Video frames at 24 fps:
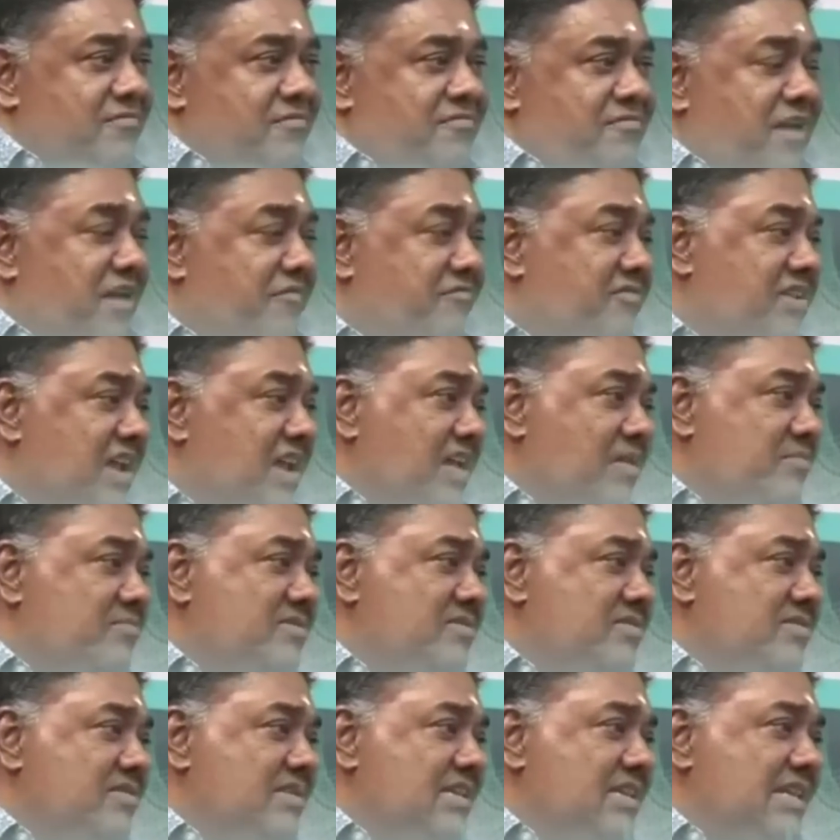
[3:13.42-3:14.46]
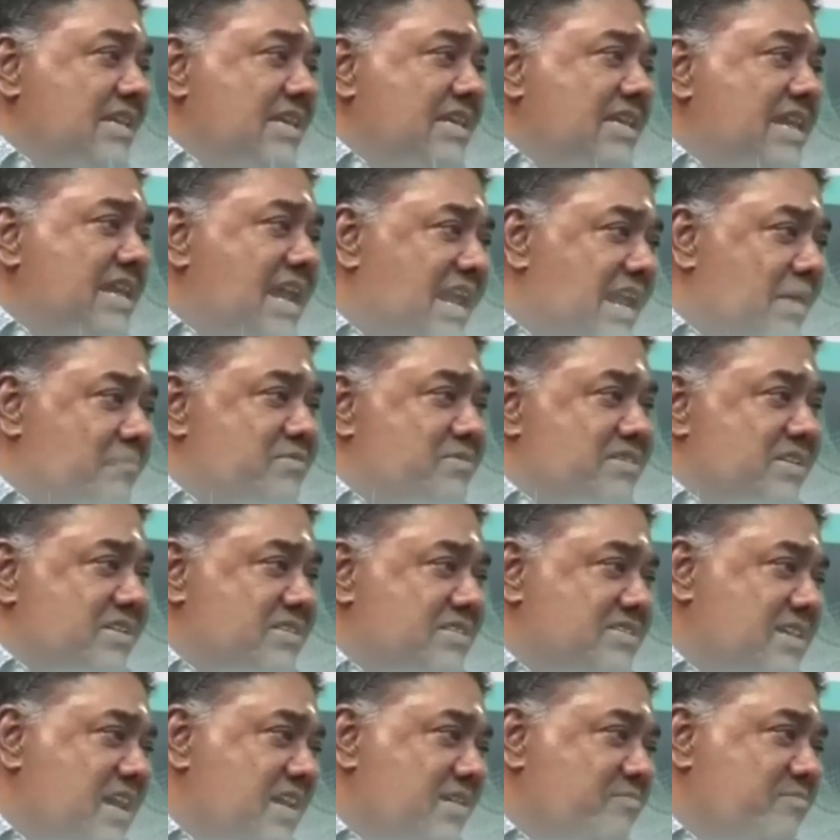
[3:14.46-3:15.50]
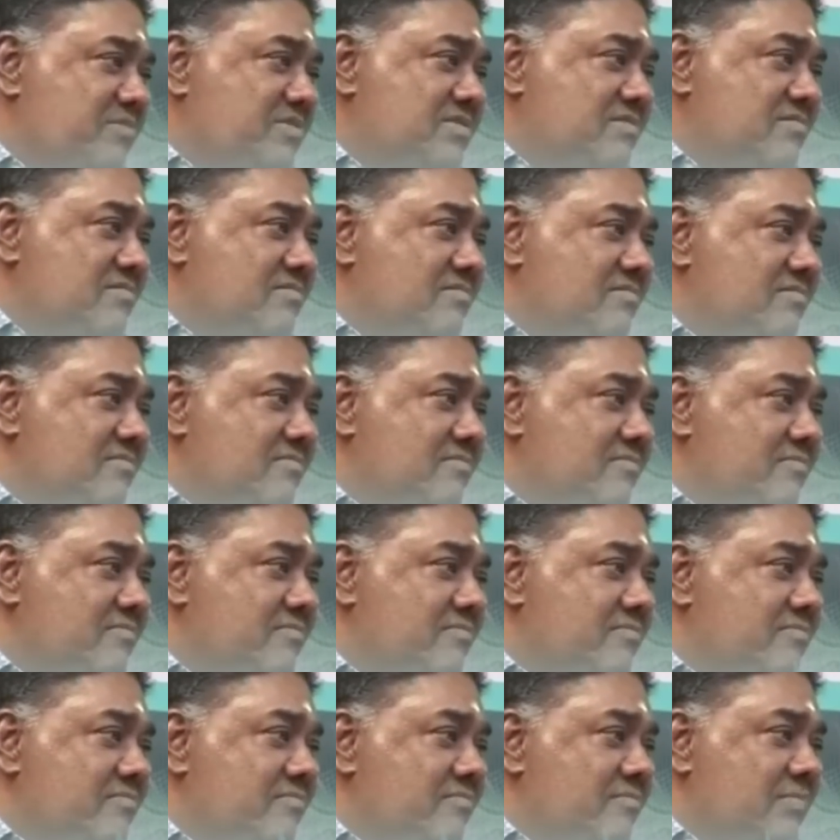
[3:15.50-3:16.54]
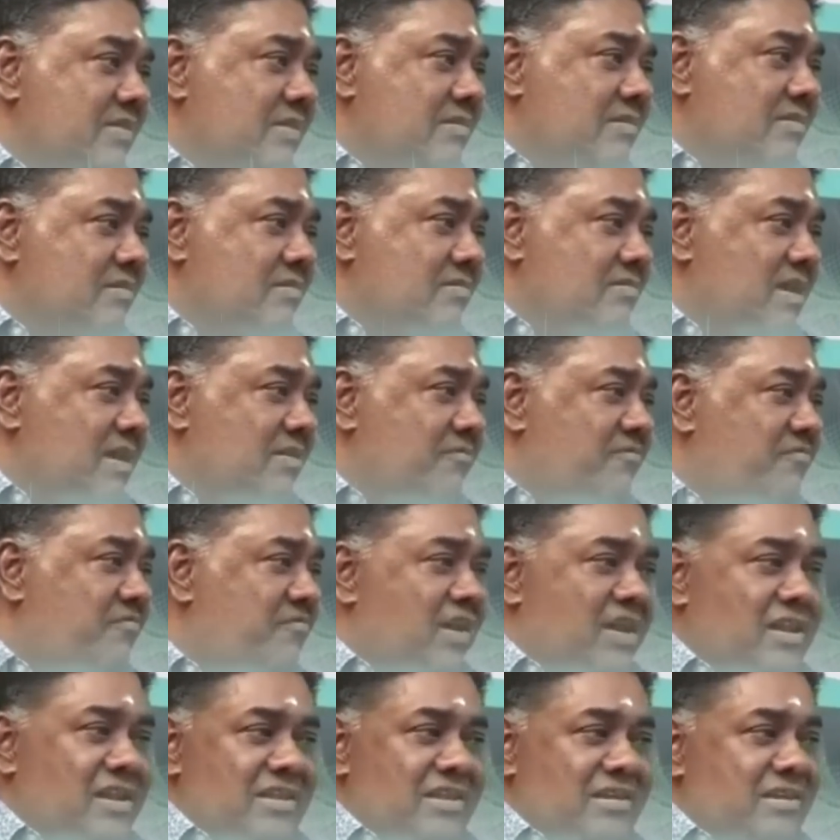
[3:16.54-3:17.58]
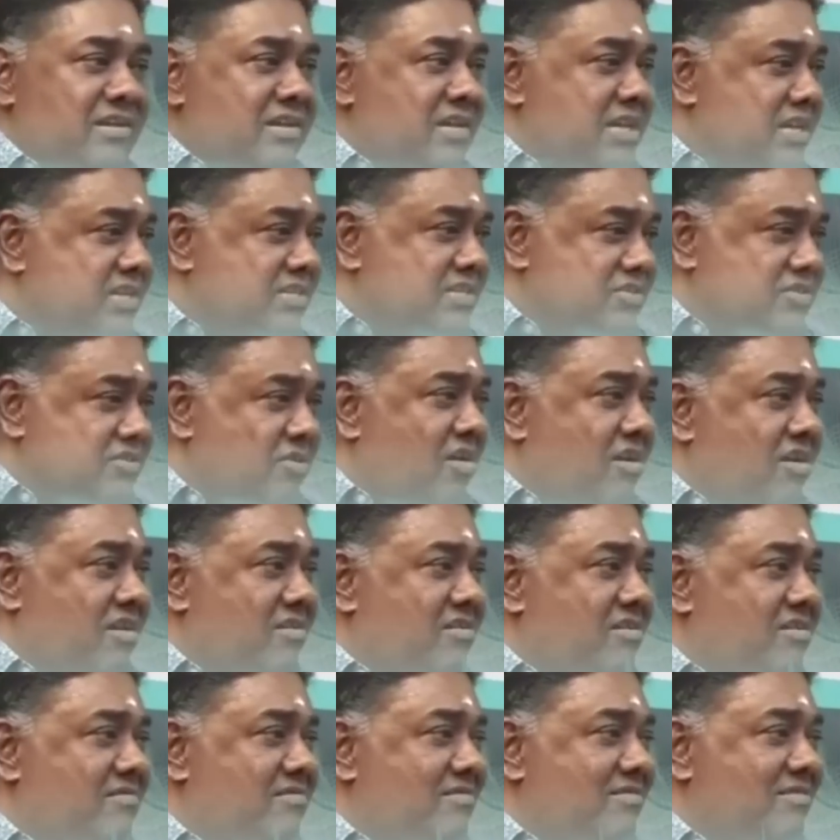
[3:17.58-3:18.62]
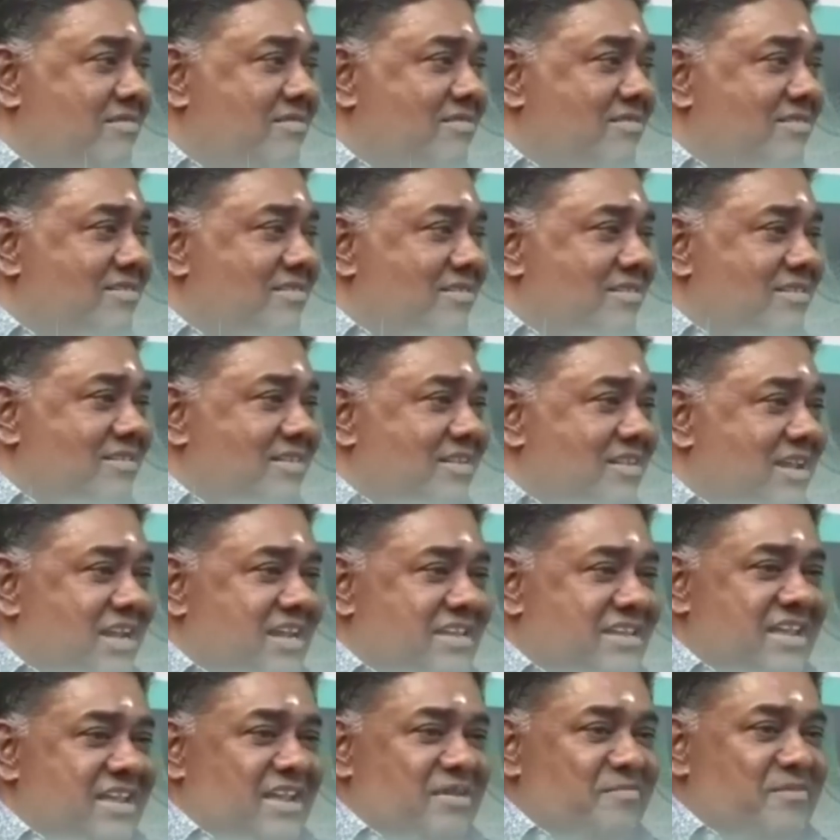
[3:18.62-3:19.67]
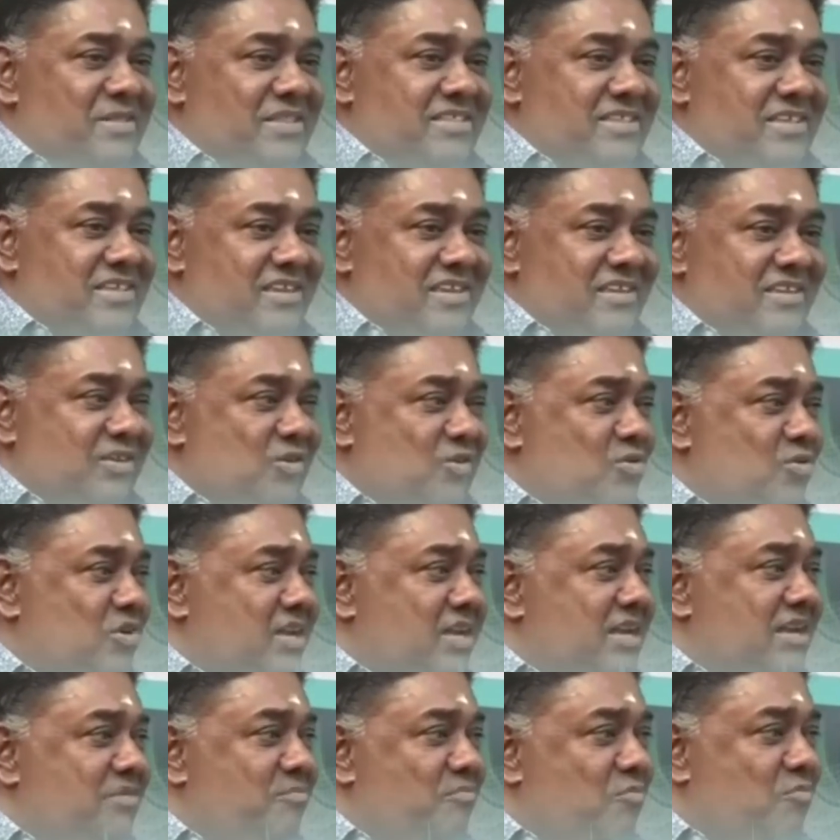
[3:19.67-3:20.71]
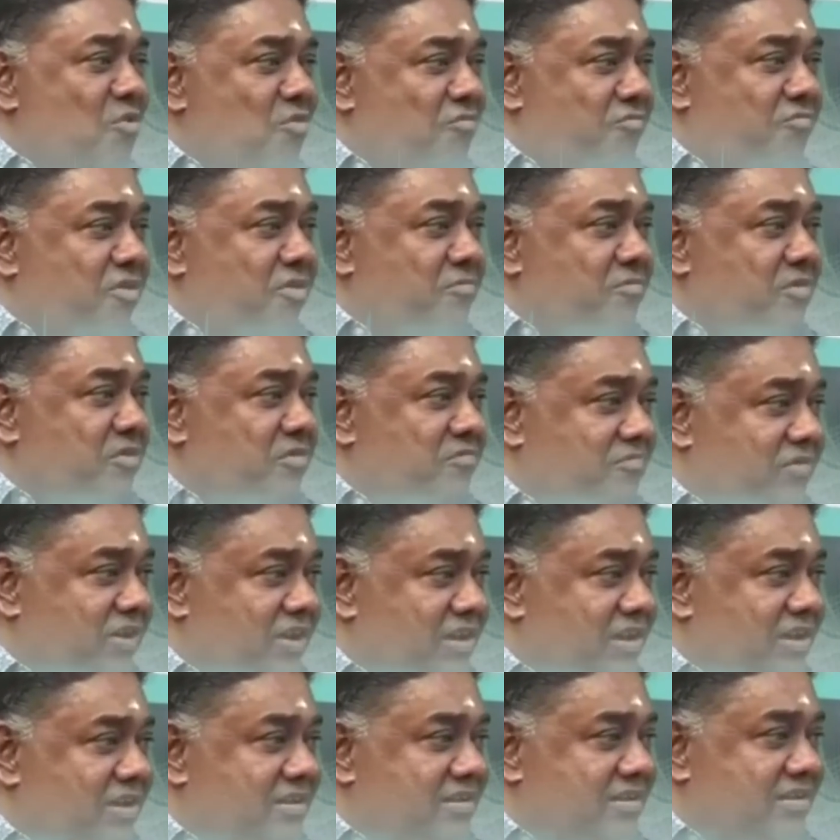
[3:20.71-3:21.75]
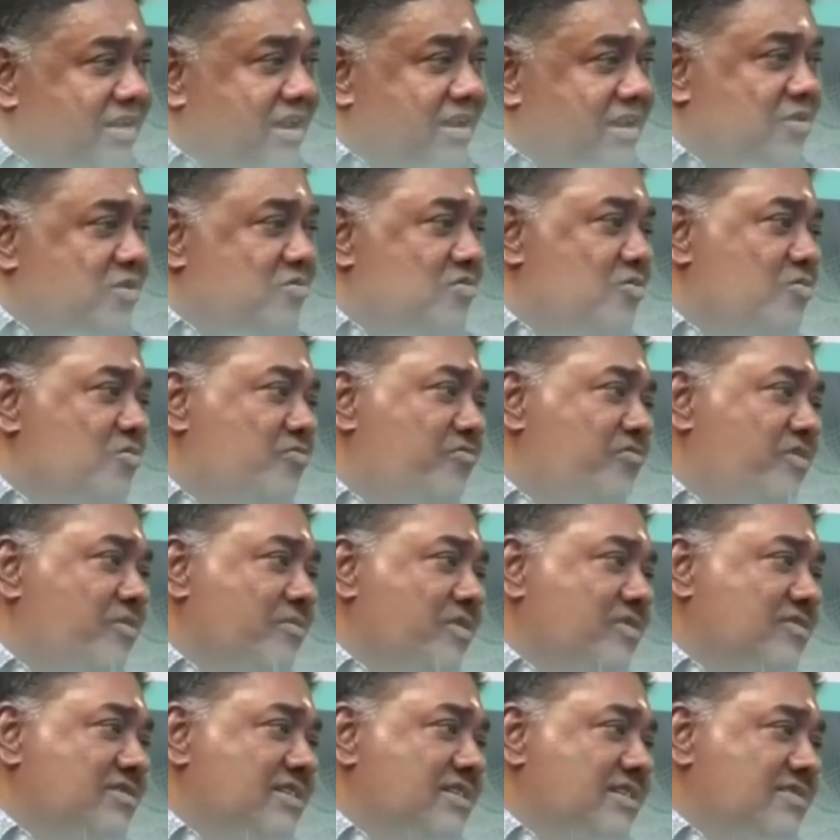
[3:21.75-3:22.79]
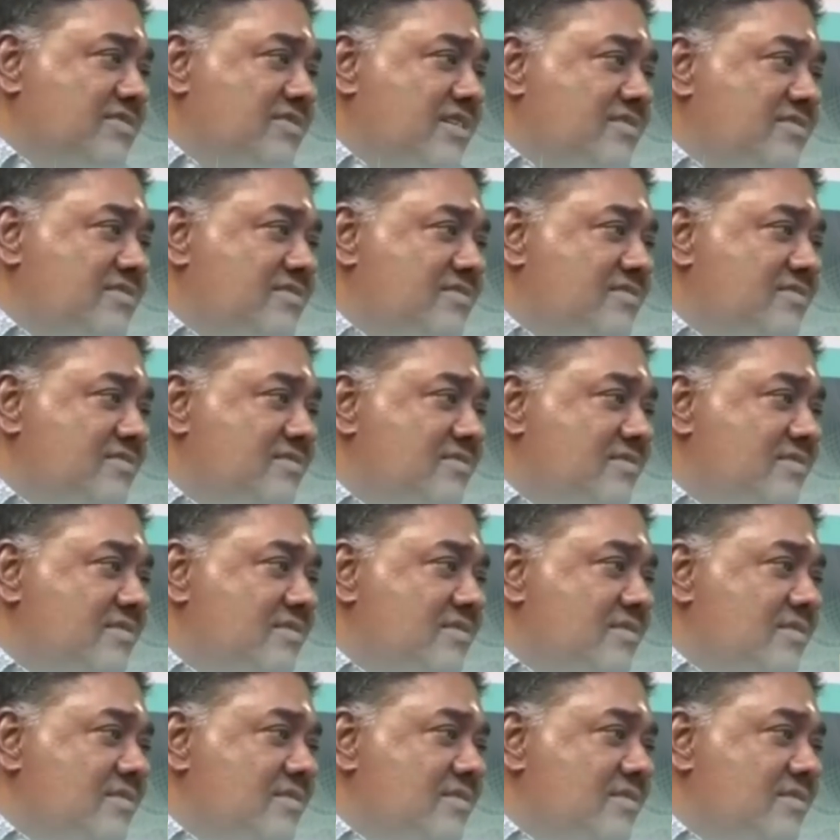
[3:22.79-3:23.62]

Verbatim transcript: five times, get up six times. Right? Failure is not a terrible thing. You learn more from your failure than you do from your success